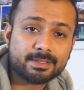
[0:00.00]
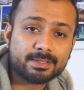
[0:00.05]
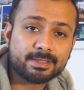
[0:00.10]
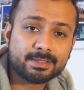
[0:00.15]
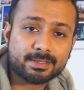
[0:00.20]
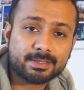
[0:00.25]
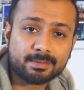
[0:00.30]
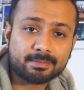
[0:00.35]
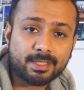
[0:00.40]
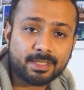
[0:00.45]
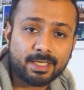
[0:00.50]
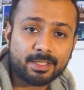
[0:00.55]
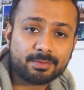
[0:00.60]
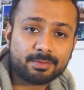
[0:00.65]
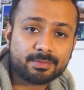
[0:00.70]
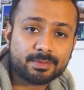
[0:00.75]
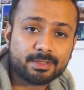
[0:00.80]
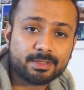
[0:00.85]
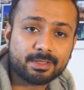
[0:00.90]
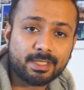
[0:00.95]
some kind
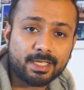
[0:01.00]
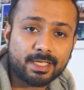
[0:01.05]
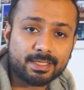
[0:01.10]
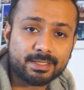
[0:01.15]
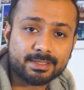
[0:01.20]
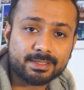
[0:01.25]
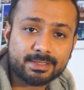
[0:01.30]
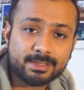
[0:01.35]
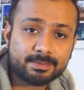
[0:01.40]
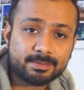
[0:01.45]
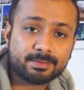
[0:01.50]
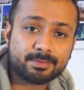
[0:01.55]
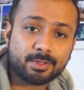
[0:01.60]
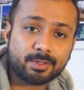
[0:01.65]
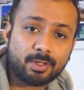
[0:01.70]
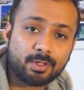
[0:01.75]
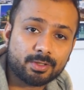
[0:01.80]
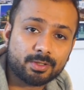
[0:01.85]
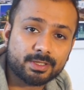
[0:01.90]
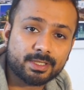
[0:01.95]
of like a receipt for
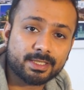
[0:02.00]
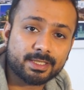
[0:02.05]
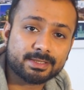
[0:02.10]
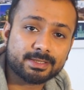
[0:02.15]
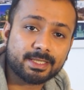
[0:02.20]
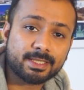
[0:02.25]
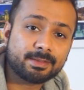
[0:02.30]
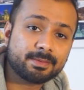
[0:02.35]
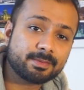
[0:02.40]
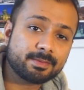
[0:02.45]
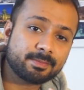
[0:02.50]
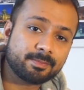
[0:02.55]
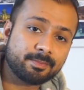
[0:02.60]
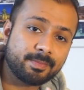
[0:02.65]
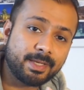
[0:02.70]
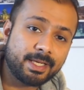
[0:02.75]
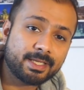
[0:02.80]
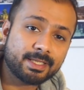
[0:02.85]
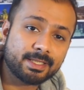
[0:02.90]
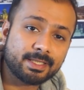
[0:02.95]
all the things, then
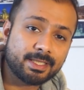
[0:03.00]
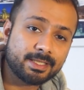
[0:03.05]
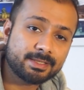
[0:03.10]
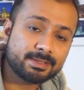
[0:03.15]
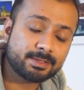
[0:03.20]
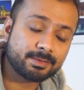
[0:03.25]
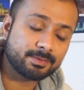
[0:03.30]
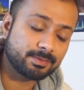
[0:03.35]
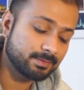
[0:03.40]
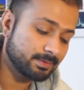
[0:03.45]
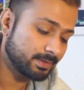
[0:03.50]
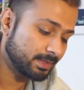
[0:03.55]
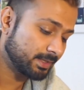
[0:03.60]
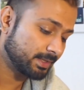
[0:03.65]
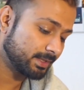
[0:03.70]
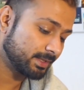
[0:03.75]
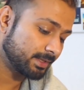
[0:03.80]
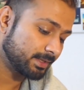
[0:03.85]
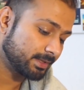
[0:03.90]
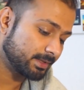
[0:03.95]
make a list of
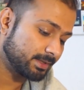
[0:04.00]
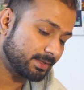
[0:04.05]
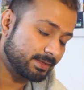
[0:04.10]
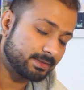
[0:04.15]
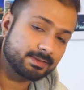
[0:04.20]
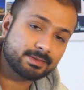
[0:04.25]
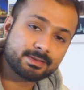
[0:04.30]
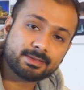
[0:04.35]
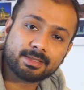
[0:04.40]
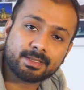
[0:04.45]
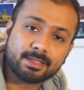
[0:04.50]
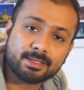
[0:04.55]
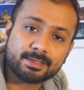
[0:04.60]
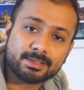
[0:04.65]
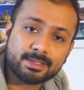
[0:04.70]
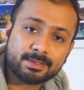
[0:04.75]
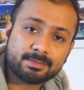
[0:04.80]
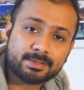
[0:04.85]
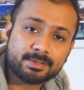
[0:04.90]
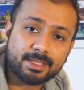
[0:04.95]
these
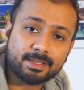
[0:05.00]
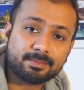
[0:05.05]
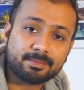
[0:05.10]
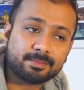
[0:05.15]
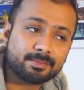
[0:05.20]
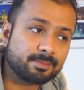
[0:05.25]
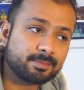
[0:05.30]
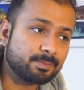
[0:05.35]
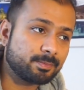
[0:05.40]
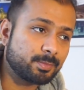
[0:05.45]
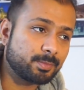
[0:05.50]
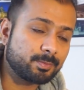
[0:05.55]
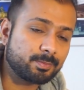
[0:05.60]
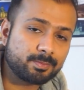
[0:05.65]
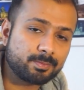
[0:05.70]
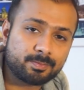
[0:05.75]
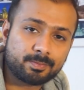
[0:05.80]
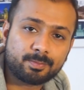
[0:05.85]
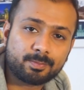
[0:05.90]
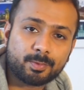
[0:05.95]
receipts and
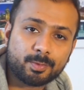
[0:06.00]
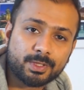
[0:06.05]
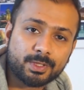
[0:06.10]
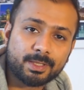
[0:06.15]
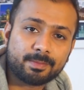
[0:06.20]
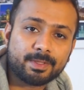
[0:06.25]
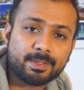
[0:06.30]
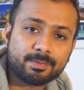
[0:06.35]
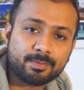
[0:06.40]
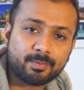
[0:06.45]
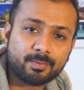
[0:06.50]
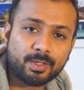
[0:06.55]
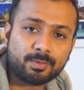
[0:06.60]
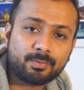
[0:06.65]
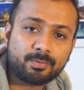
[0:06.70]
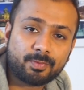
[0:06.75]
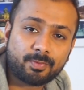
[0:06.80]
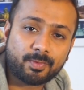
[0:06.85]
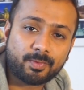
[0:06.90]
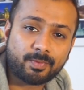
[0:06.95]
put them in one
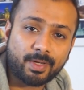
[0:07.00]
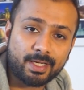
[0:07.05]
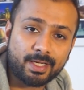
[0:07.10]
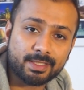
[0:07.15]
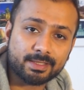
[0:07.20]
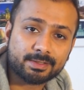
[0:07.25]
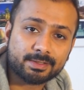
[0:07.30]
file.